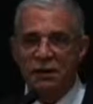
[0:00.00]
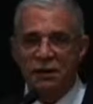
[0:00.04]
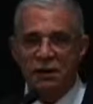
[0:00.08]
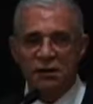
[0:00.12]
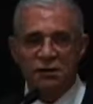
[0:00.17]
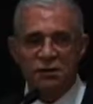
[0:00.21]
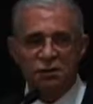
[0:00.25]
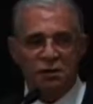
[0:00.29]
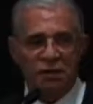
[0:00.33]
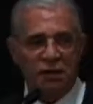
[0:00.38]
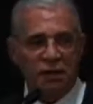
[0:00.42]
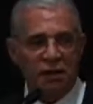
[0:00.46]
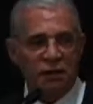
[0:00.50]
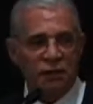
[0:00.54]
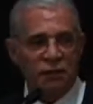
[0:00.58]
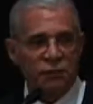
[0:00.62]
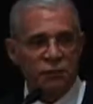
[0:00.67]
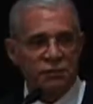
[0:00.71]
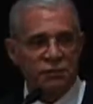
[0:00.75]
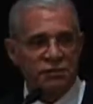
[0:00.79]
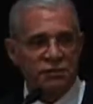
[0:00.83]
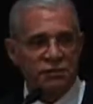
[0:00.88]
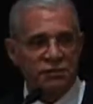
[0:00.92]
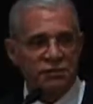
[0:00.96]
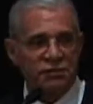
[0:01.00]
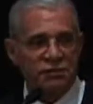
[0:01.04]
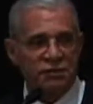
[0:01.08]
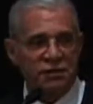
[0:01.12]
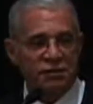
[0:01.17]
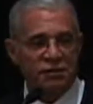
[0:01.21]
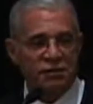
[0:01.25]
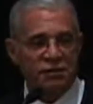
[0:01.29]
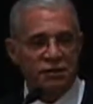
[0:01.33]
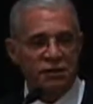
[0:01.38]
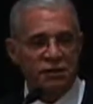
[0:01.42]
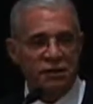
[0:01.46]
a child was in
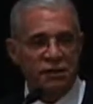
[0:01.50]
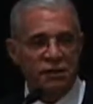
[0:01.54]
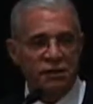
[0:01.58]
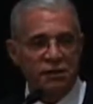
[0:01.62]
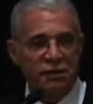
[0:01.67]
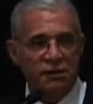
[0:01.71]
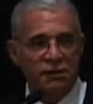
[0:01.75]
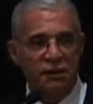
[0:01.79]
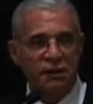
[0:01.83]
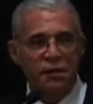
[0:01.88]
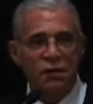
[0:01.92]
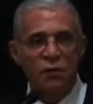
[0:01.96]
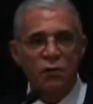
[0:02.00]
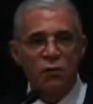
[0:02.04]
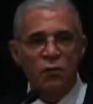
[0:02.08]
such need.